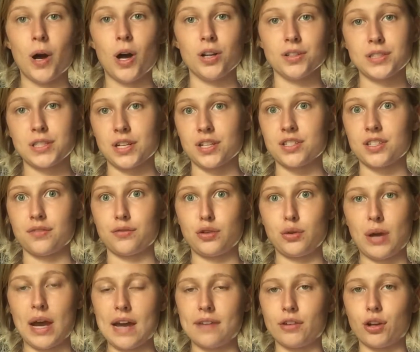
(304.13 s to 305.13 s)
halters if you
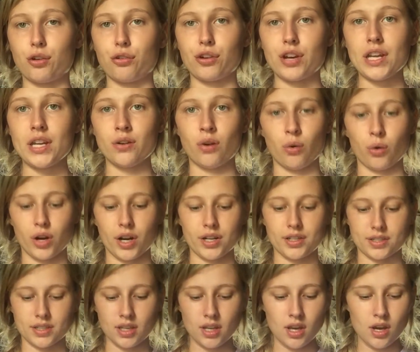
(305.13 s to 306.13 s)
have a green
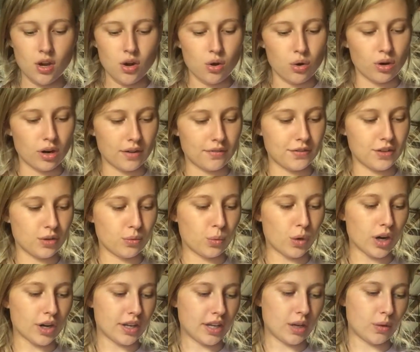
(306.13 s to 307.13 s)
horse or if you're
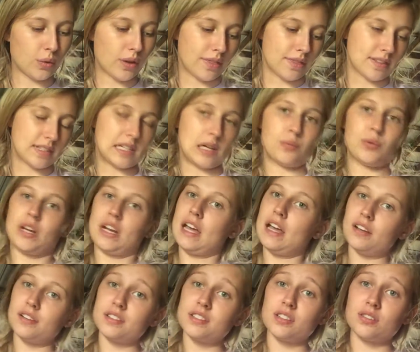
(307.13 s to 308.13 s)
working with someone
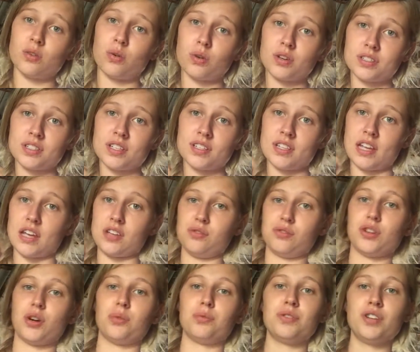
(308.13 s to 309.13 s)
else's horses that you
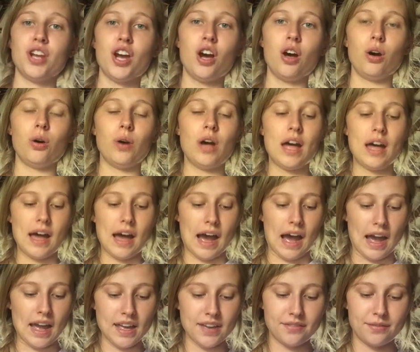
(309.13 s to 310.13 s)
don't know.
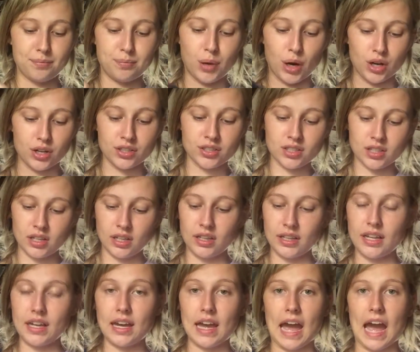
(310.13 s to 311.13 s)
I've
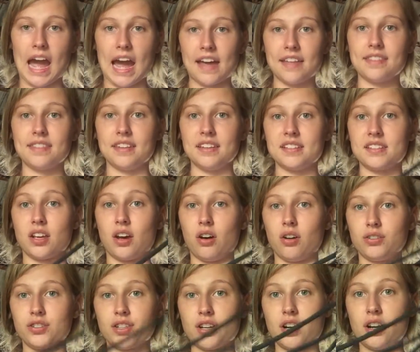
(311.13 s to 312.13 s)
personally had this
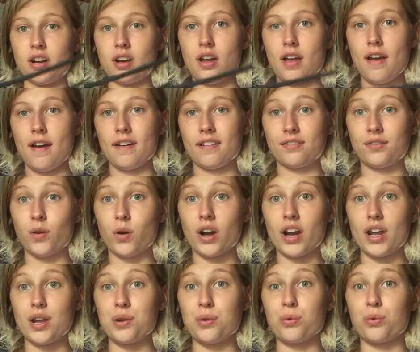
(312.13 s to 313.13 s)
halter for
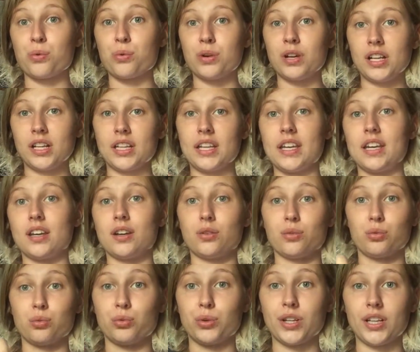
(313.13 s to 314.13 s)
a really,
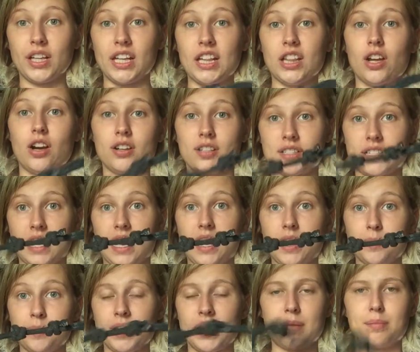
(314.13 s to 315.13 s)
really long
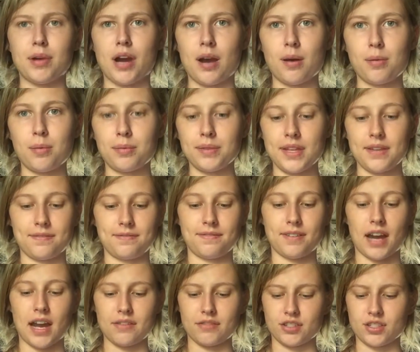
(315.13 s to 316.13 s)
time, like probably
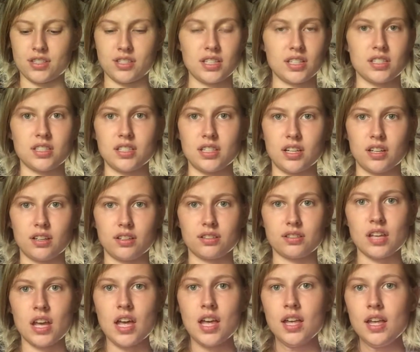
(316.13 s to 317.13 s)
five or six
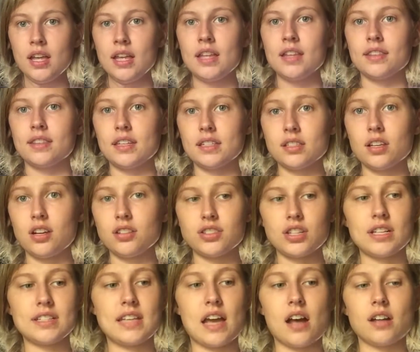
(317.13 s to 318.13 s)
years. This halter
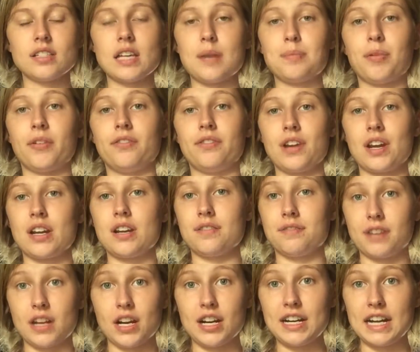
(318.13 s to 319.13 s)
has held up very,
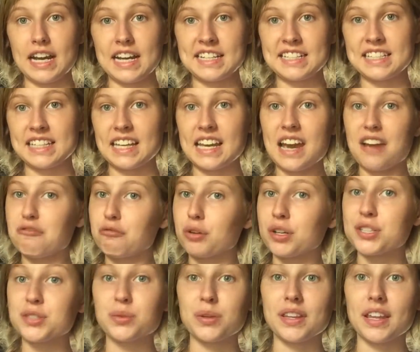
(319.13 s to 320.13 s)
very nicely. I've
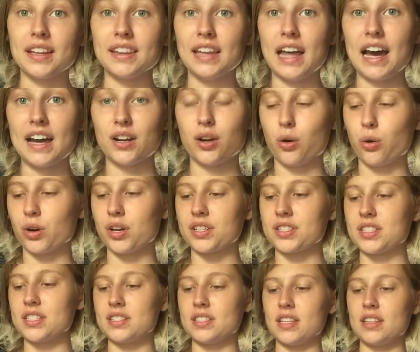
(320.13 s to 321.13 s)
worked with a lot of
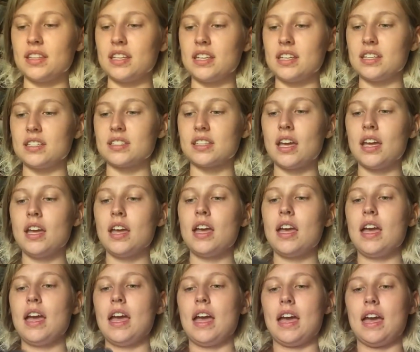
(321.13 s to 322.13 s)
horses in these,
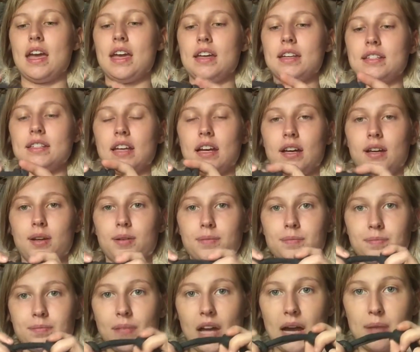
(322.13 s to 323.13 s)
and
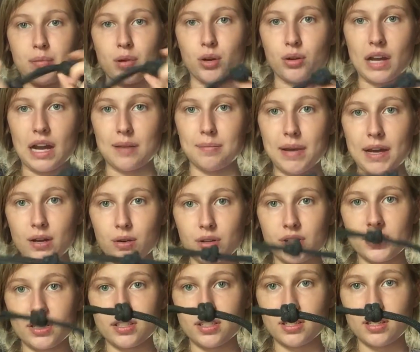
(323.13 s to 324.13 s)
um, I broke out my
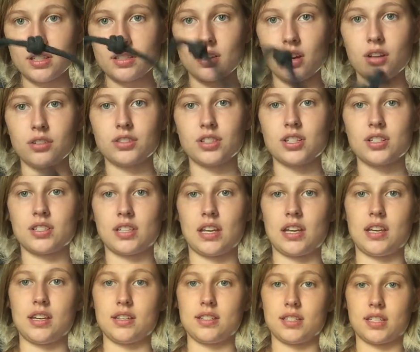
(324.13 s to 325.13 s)
horses in these halters,
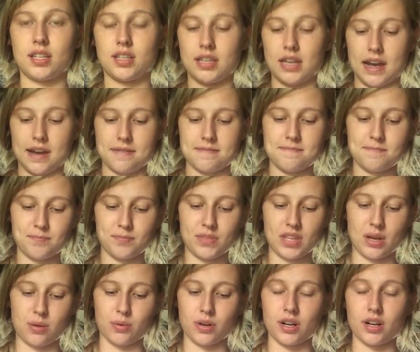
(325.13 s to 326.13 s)
and yeah,
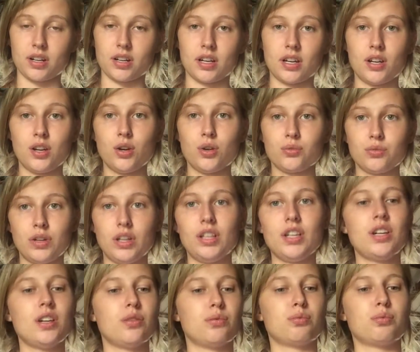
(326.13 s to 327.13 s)
they work
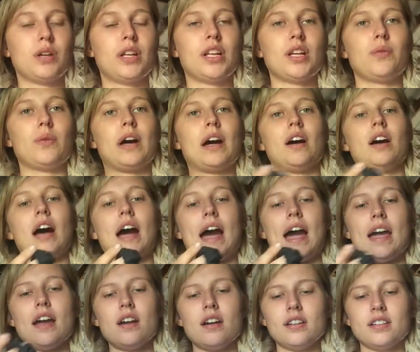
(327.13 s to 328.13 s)
really, really well.
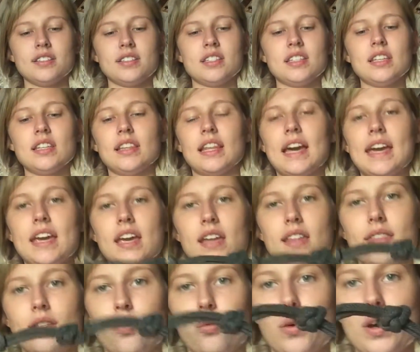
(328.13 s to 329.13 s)
I honestly
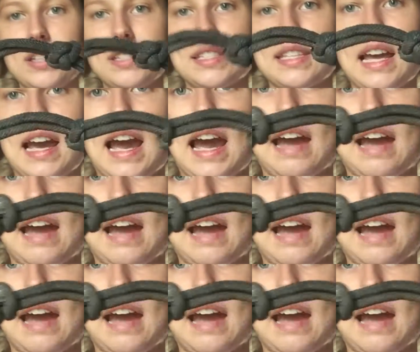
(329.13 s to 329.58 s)
like the ones that